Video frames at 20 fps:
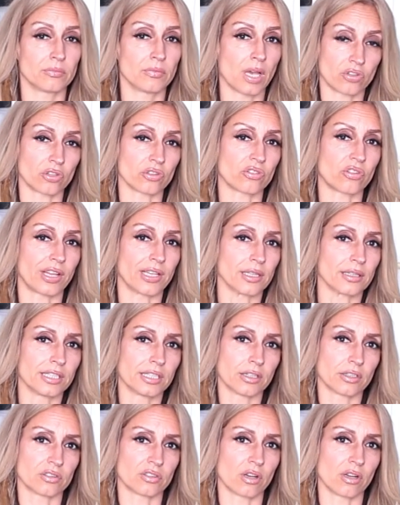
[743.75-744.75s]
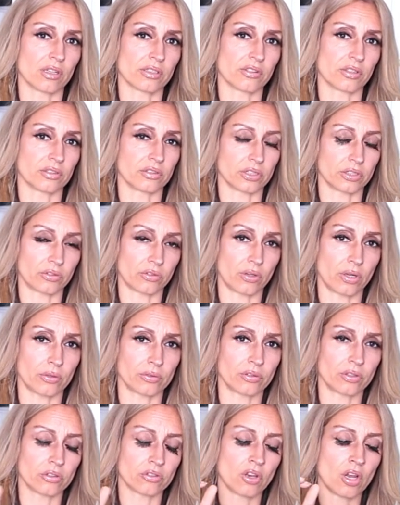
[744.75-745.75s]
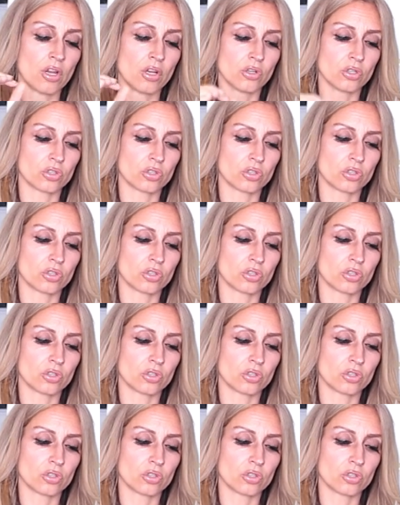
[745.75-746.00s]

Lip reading: start cycling their dogs onto ketosis